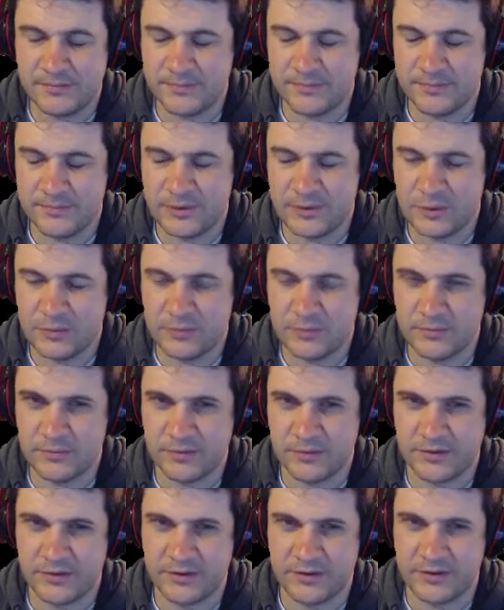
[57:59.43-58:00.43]
You
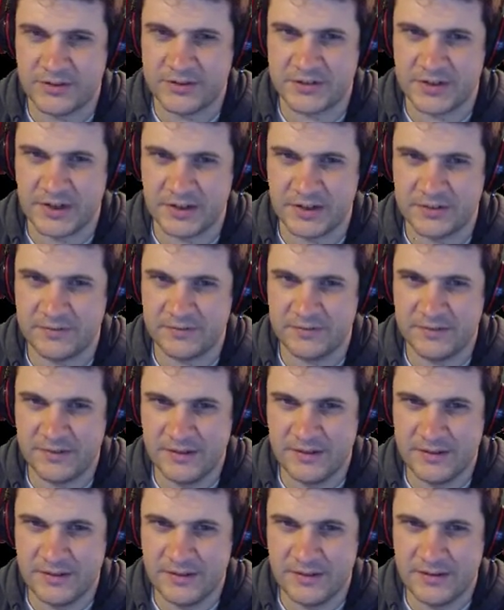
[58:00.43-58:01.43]
wouldn't understand.
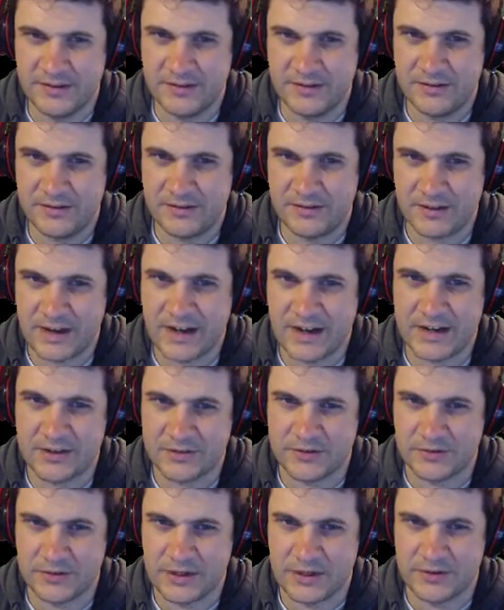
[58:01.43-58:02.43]
I
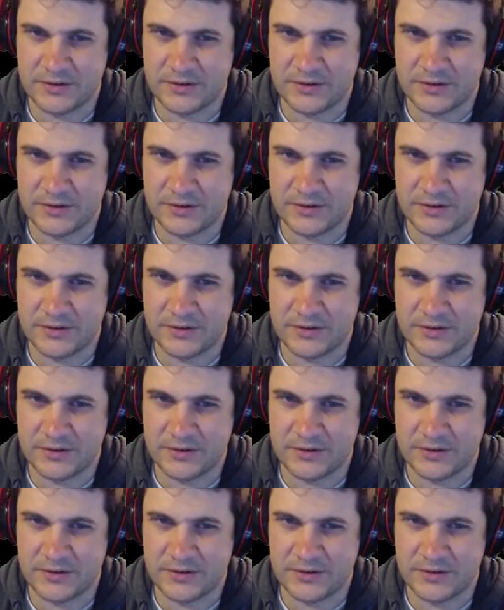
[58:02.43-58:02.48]
don't even